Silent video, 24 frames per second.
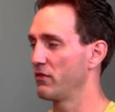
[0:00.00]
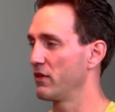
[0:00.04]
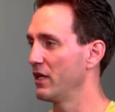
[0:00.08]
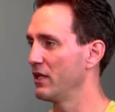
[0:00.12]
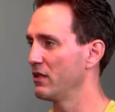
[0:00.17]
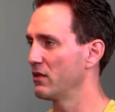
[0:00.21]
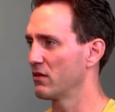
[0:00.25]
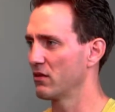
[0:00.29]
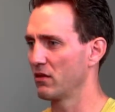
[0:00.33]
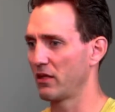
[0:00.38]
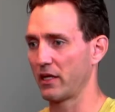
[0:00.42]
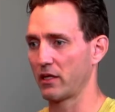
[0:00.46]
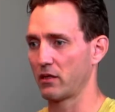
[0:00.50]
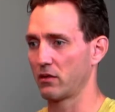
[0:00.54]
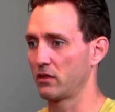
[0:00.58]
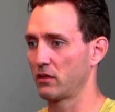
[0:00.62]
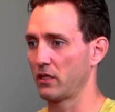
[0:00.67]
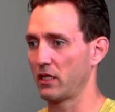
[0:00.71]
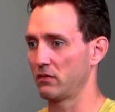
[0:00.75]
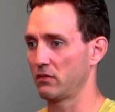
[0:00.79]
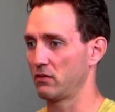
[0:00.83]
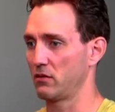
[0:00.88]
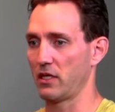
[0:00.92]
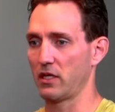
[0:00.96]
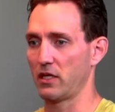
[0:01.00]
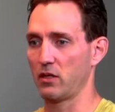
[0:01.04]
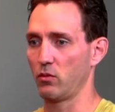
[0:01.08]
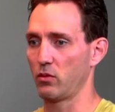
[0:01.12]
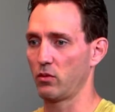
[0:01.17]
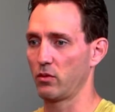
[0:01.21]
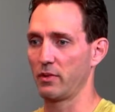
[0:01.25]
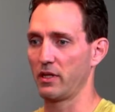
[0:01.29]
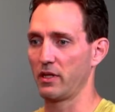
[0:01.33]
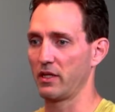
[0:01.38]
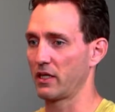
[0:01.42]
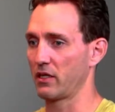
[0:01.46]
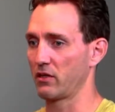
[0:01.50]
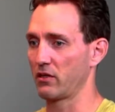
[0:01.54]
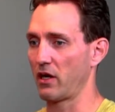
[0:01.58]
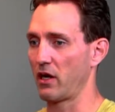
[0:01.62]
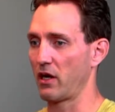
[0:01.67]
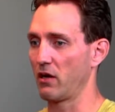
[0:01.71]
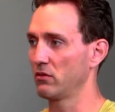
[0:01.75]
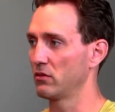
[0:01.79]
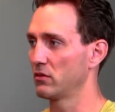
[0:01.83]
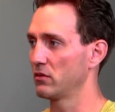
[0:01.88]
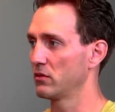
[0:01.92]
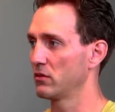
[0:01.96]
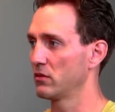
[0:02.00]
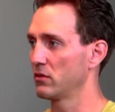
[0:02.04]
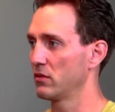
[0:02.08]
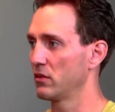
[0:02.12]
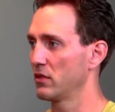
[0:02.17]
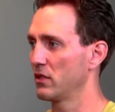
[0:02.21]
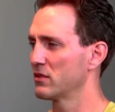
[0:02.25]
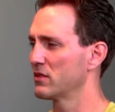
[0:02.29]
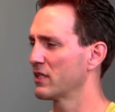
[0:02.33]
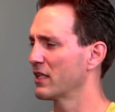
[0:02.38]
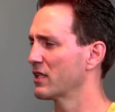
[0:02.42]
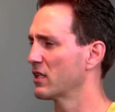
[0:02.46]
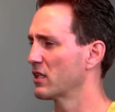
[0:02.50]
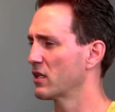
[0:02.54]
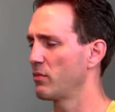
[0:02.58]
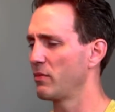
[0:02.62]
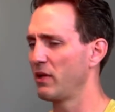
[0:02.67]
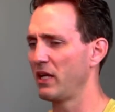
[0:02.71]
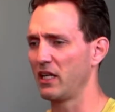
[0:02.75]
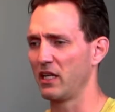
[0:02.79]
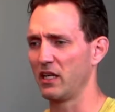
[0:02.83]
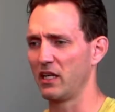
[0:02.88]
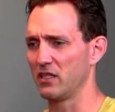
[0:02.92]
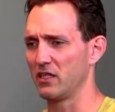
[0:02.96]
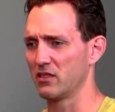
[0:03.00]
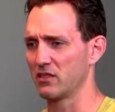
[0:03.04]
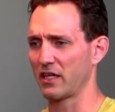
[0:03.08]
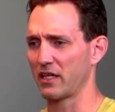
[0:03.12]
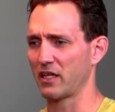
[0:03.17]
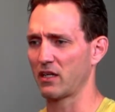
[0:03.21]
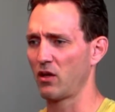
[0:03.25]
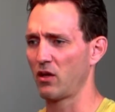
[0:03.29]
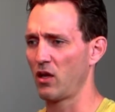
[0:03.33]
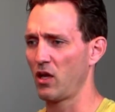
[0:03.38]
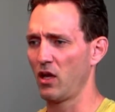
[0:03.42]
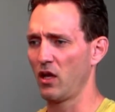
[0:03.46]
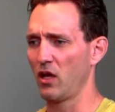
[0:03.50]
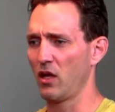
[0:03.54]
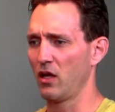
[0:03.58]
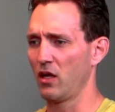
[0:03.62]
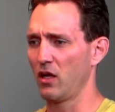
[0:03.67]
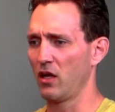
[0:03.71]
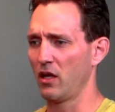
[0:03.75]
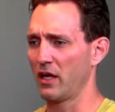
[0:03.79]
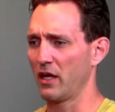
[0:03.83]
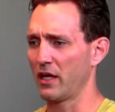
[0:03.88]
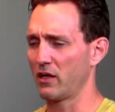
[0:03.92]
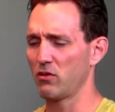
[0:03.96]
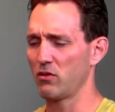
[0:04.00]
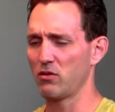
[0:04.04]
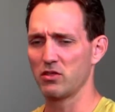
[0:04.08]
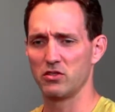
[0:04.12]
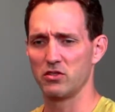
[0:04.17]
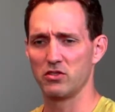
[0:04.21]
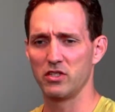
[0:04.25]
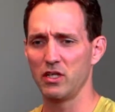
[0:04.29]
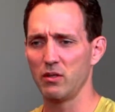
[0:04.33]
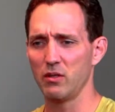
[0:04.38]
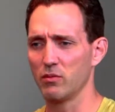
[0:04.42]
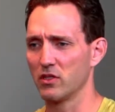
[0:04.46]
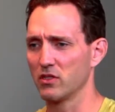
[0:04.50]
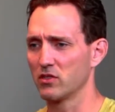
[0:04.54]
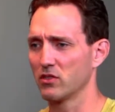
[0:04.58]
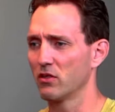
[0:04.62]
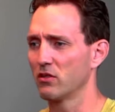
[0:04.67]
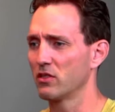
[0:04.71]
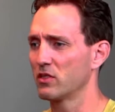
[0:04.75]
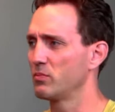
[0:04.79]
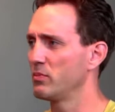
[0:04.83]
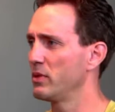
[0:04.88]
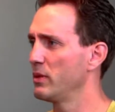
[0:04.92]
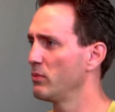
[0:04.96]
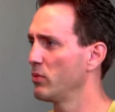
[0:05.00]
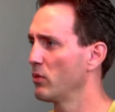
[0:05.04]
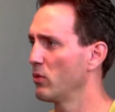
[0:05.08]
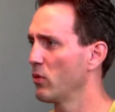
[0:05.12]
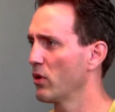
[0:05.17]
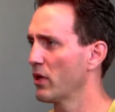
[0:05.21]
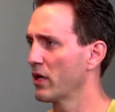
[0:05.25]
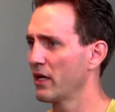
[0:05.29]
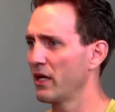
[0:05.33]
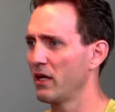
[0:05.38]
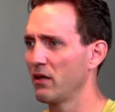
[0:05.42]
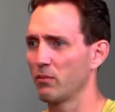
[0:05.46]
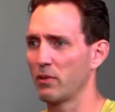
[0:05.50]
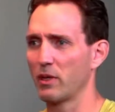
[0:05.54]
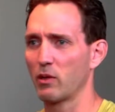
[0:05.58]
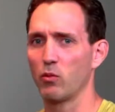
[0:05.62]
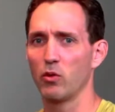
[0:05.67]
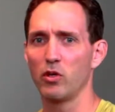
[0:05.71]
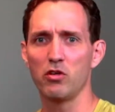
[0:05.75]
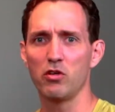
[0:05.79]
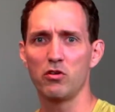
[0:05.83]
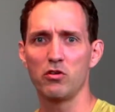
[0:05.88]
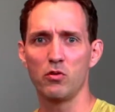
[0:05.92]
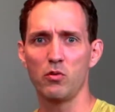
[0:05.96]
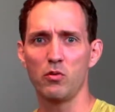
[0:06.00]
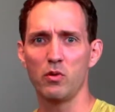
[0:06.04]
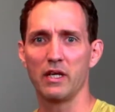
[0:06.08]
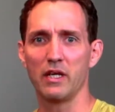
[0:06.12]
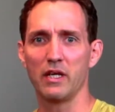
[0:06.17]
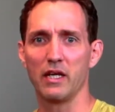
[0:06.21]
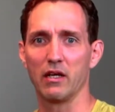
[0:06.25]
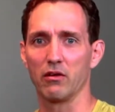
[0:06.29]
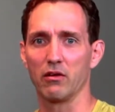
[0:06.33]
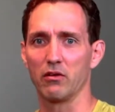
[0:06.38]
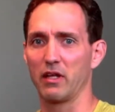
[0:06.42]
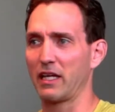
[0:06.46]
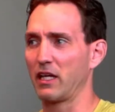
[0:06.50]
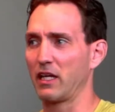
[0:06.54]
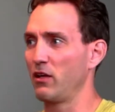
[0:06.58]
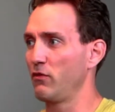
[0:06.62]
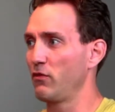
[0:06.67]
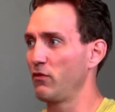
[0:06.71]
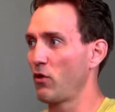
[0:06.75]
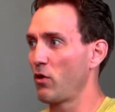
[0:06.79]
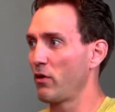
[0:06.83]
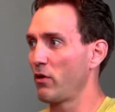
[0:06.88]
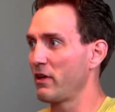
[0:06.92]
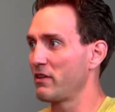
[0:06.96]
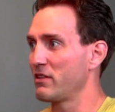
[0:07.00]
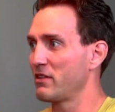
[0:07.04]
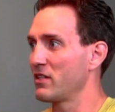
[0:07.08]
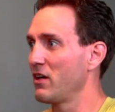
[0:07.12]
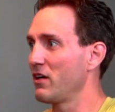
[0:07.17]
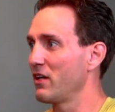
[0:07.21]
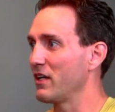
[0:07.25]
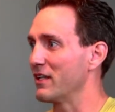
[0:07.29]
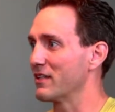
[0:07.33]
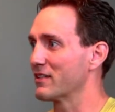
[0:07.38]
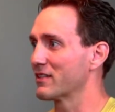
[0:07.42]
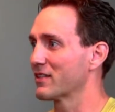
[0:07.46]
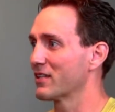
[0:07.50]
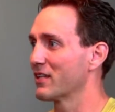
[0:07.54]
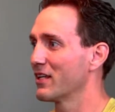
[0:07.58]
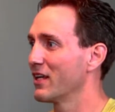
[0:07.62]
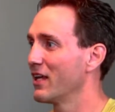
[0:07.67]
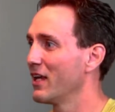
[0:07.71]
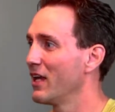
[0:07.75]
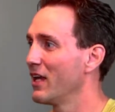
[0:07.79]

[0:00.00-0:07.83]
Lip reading: fit, they're like, I don't want to be in that crowd. It's like the comedian, he's like, I go to the gym and there's all these people working out. I'm like, what are you doing here? Like, you've already done it.